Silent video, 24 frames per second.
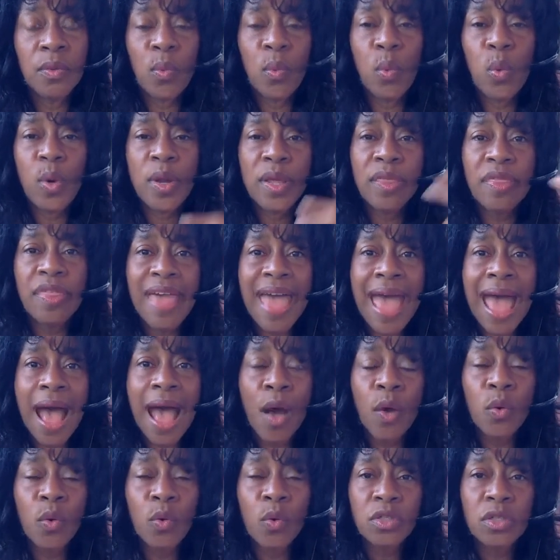
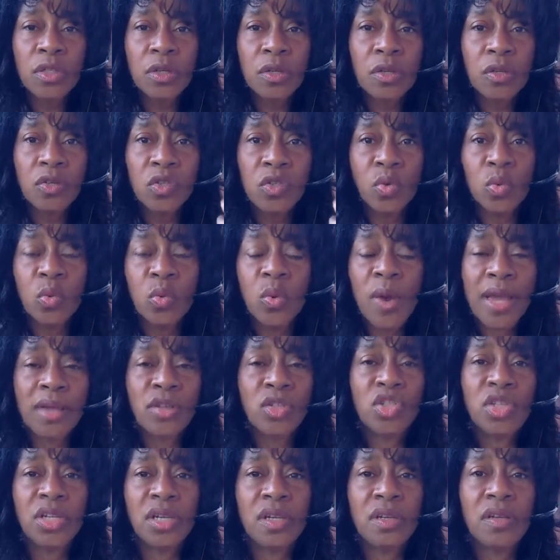without
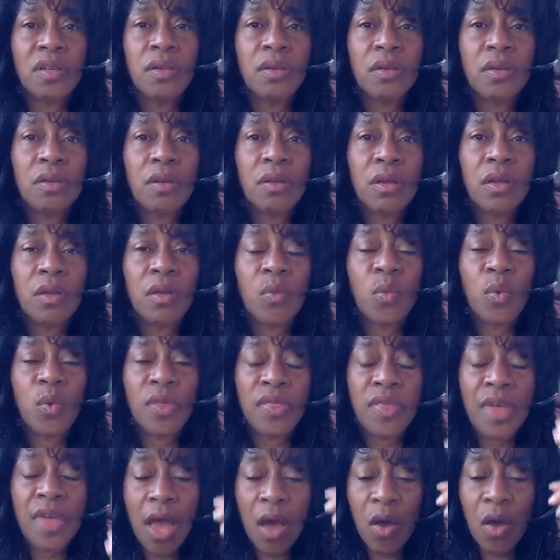direction,
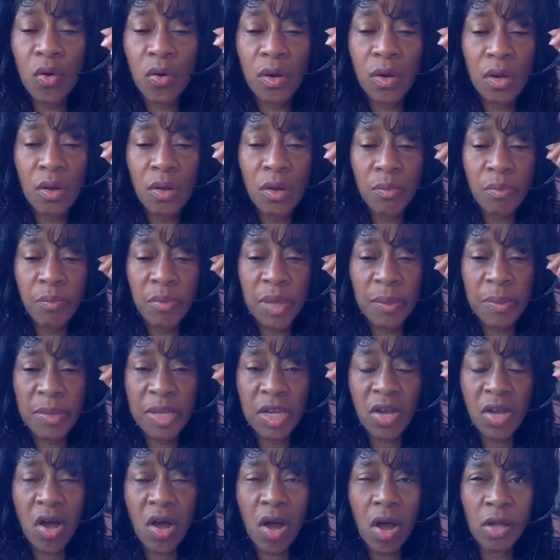without maybe
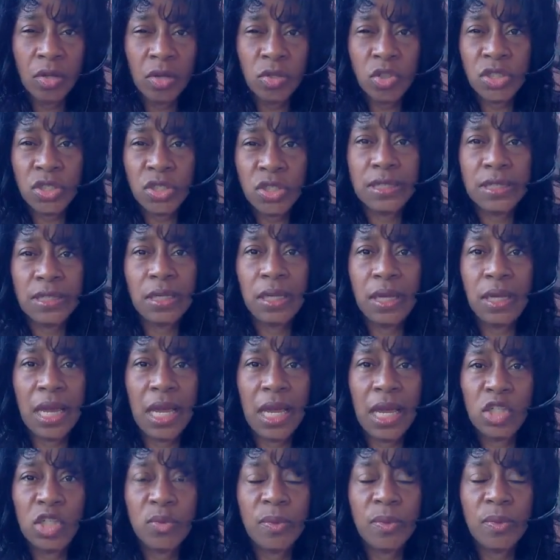conscious
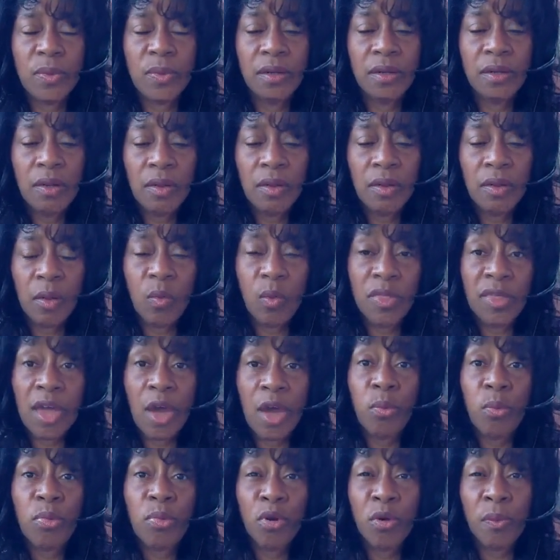engagement, and
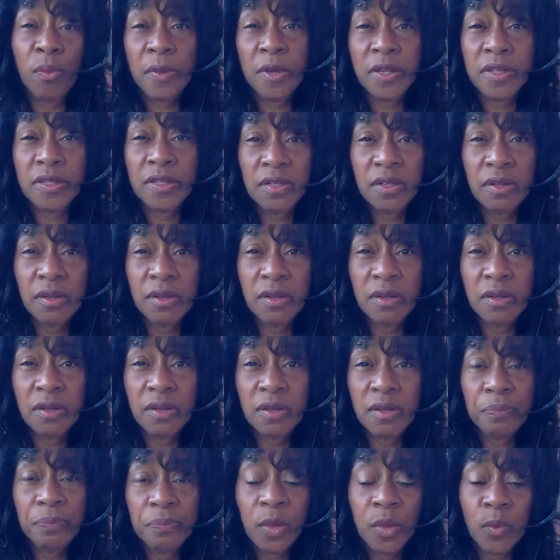without purpose.
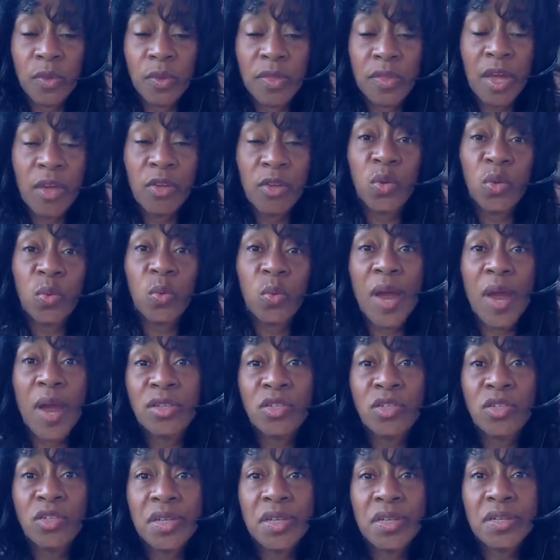Without
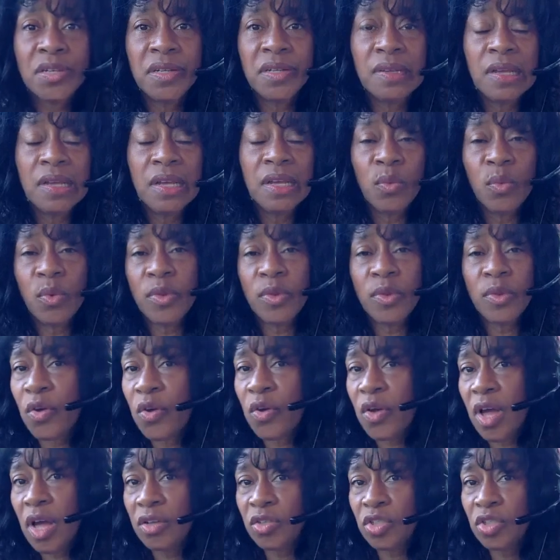direction, without
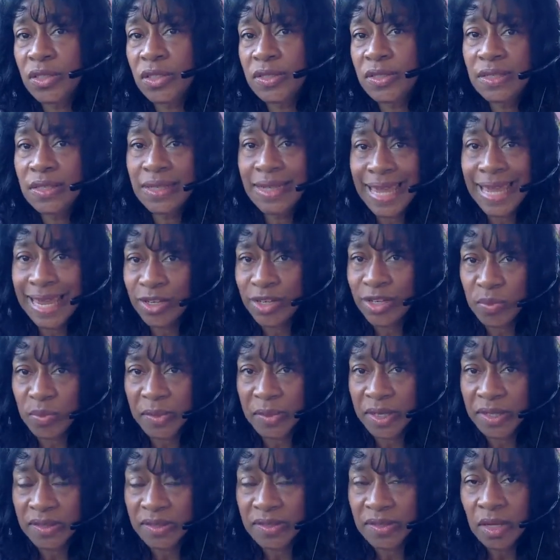conscious
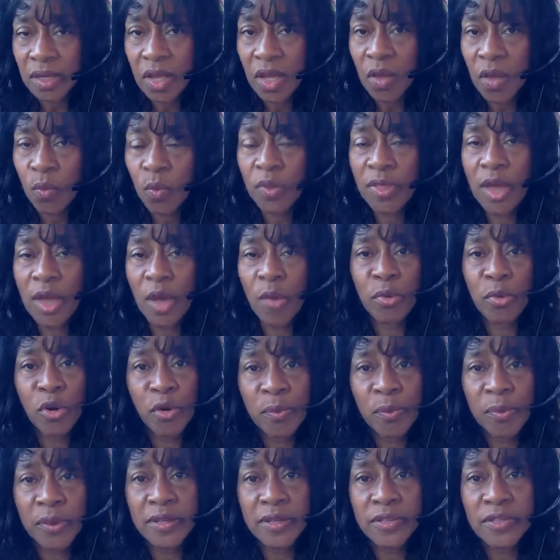engagement, without
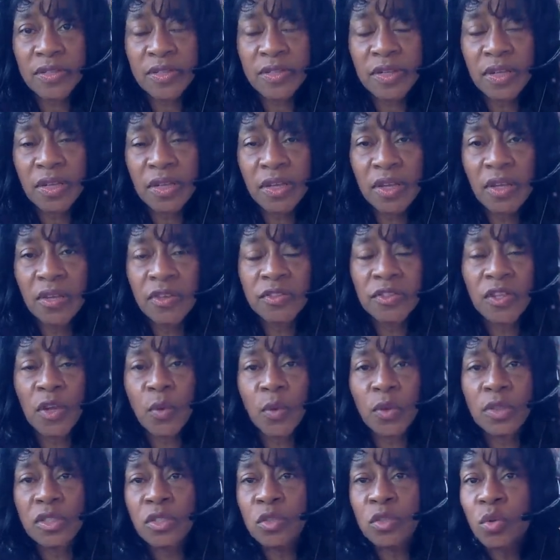purpose.
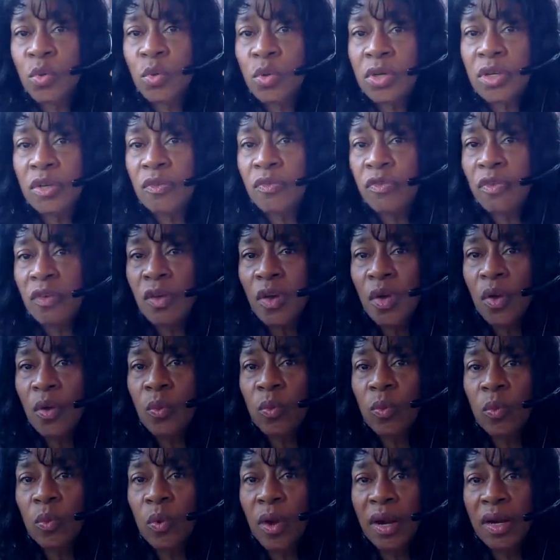So it's sort of
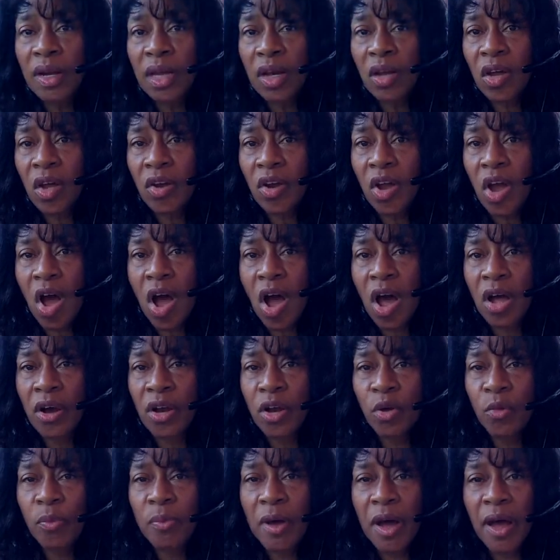running on
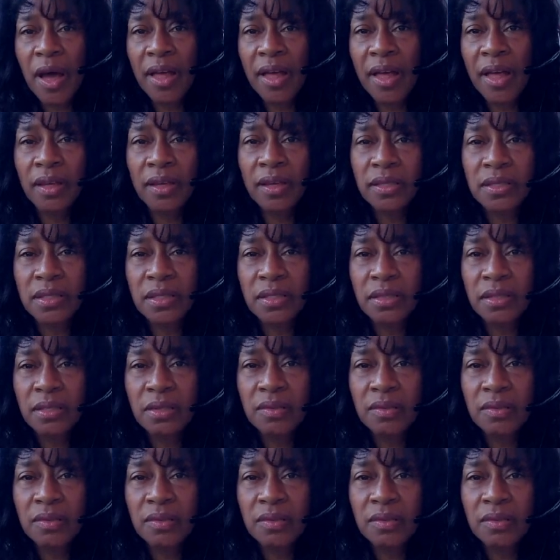autopilot.